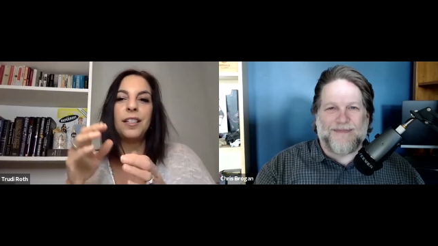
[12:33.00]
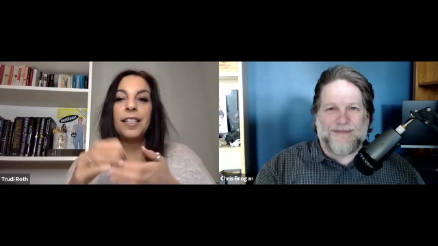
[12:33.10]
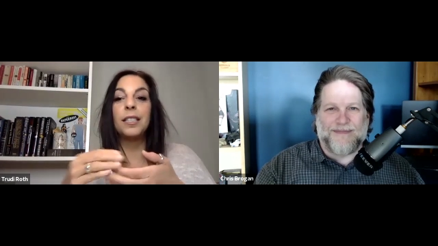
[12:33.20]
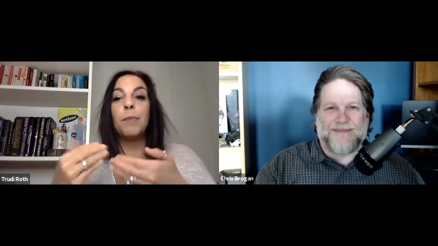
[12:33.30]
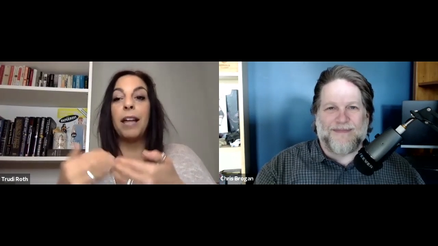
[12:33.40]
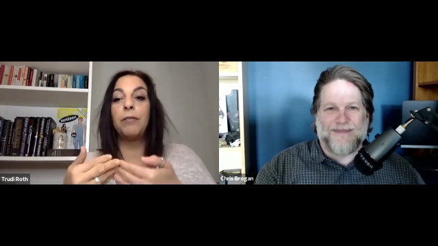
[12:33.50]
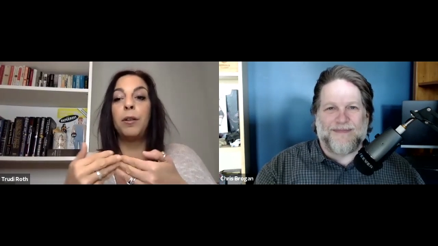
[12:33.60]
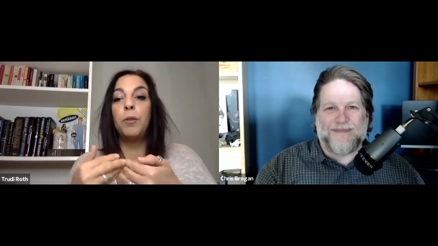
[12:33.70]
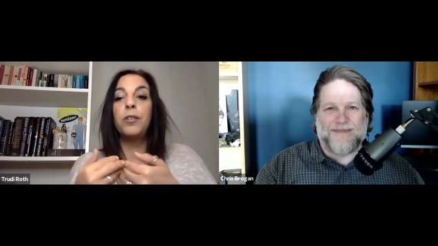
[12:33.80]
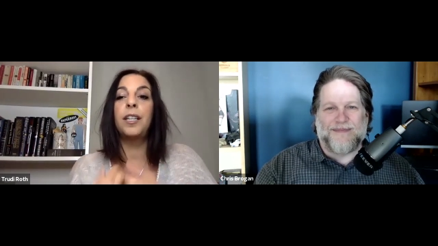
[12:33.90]
Speaker 1: this My Three
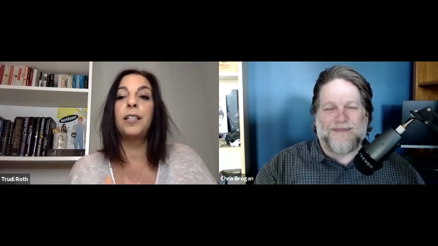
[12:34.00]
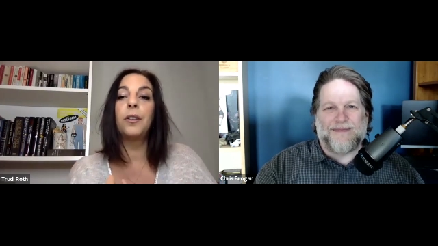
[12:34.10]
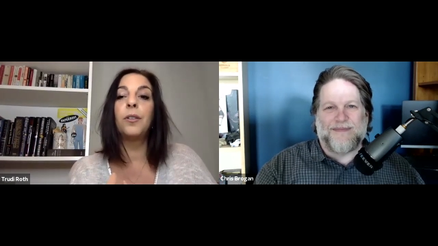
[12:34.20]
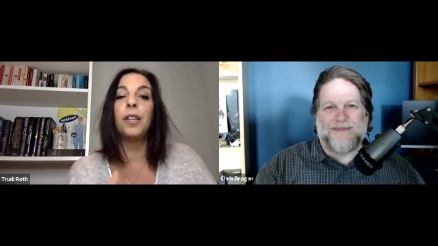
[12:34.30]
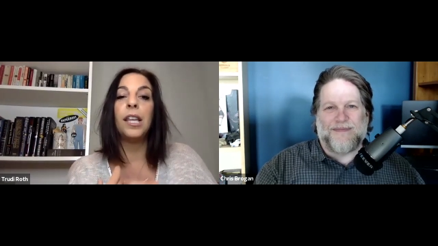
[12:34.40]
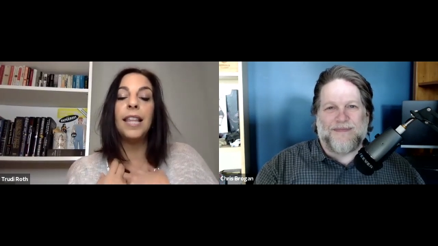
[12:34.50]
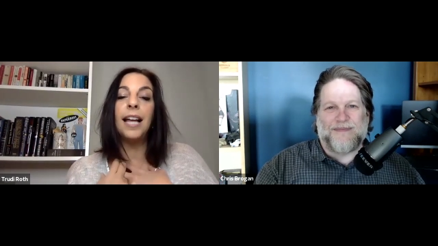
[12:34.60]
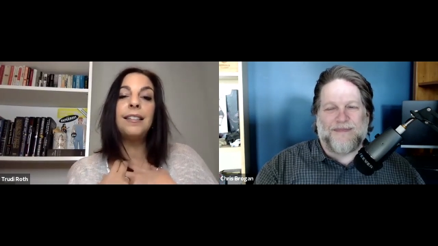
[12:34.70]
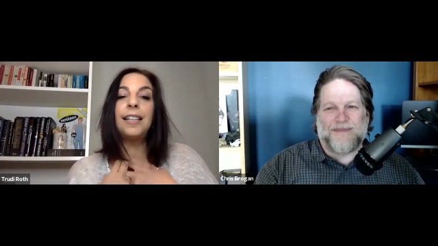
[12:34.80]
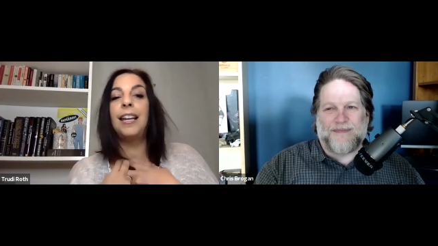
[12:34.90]
Words thing. So that's
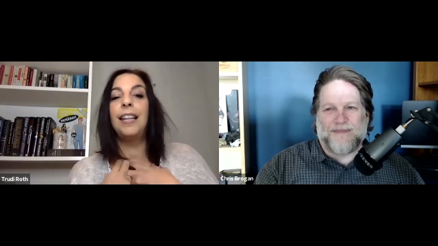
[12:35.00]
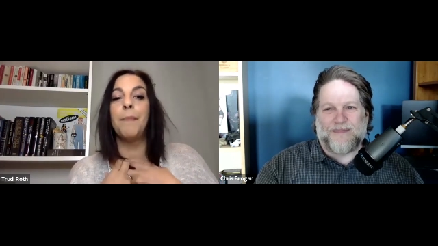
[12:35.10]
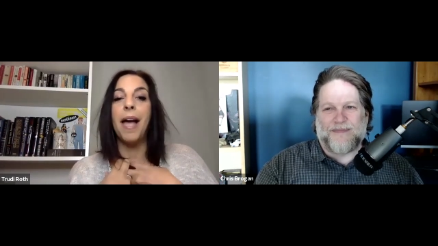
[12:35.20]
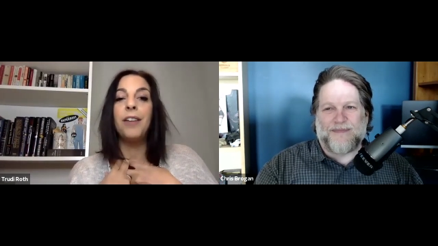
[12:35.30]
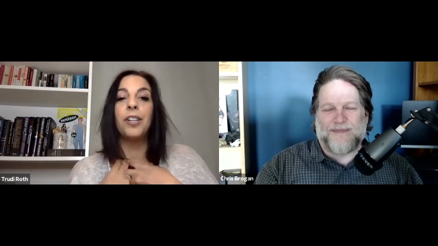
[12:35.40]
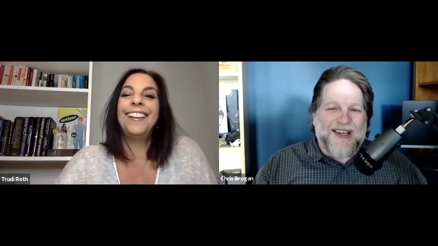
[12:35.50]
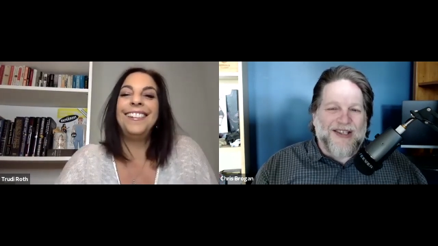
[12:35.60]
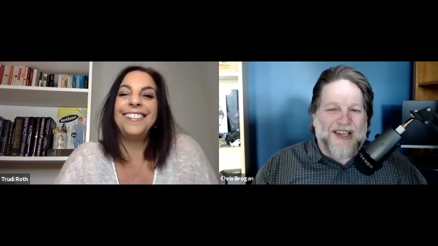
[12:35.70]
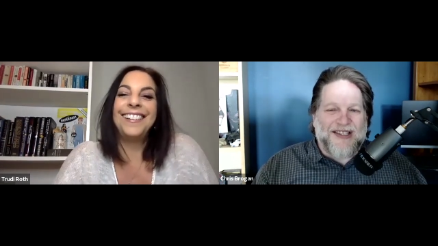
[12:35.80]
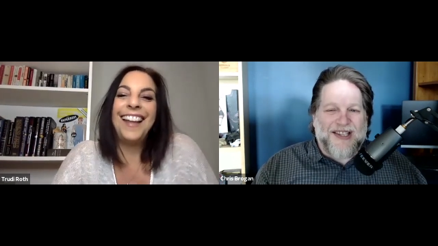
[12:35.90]
kind of the magic. So
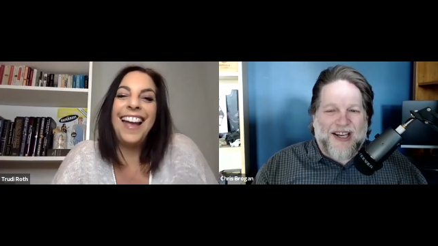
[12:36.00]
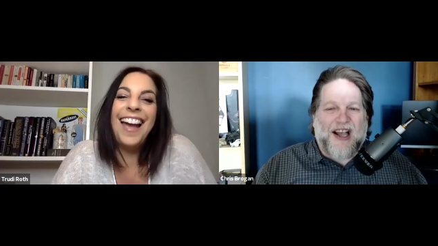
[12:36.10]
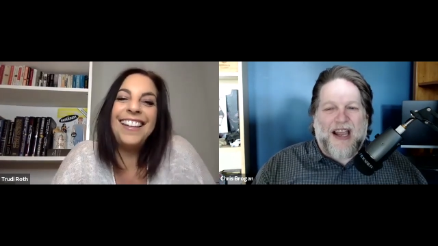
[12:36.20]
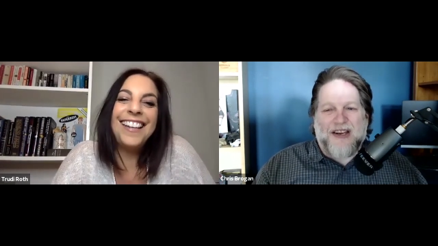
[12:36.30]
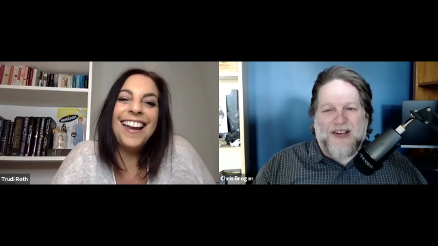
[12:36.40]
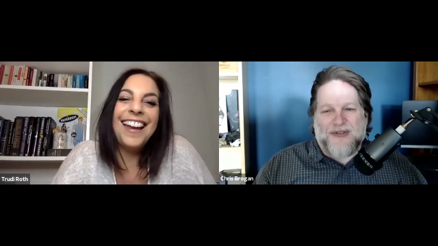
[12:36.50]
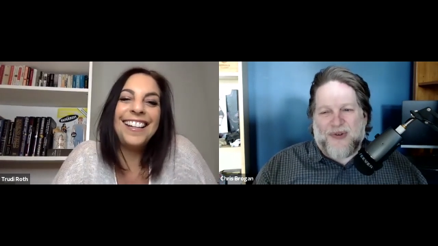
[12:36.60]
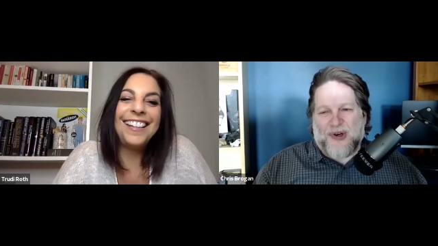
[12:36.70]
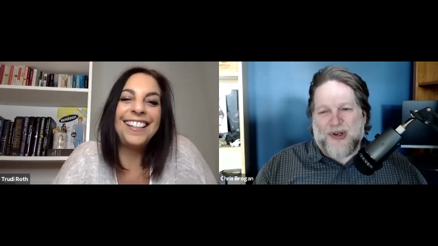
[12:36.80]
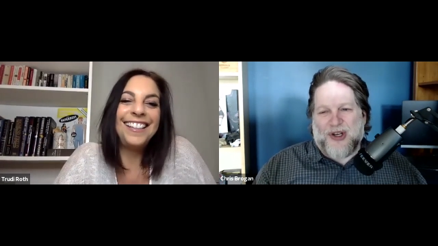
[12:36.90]
that's the kindest
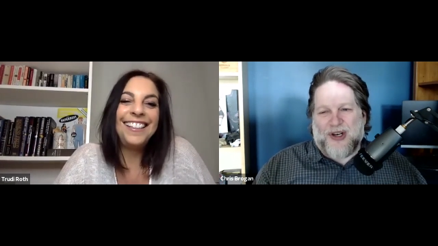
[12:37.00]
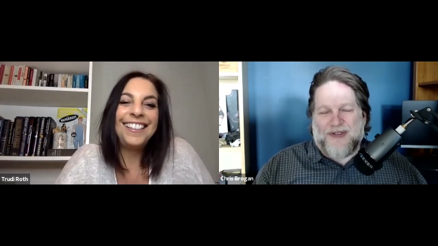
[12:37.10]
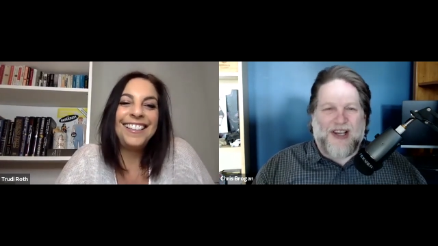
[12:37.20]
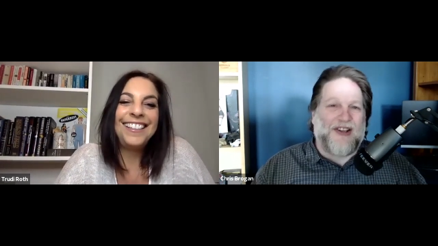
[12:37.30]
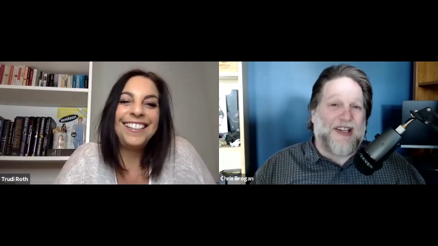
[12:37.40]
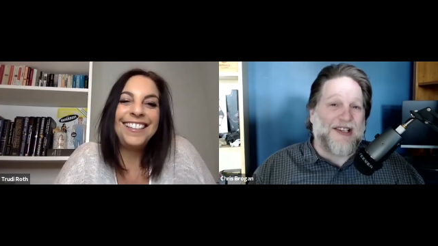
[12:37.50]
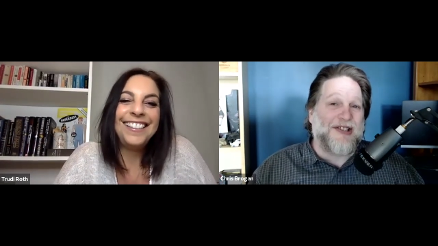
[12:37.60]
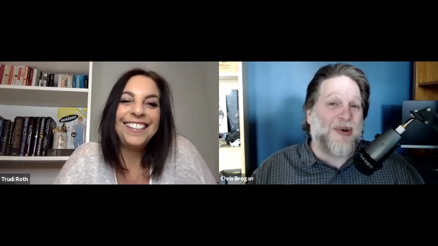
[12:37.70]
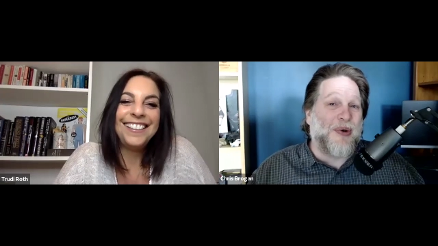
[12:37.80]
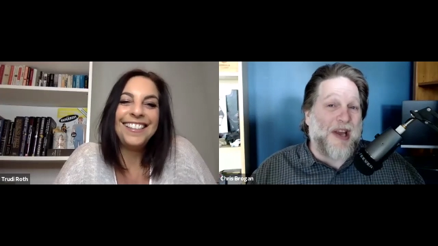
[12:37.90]
version of telling that
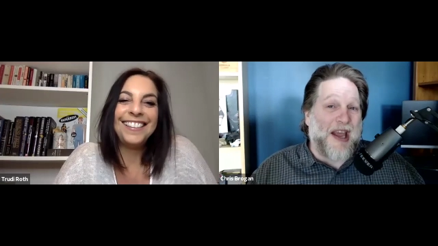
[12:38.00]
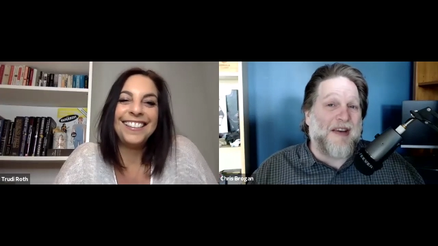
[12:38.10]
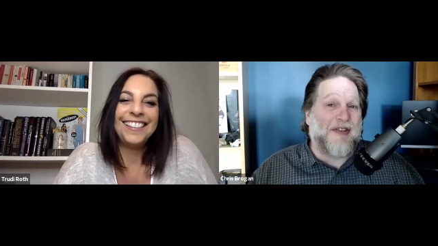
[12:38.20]
story ever.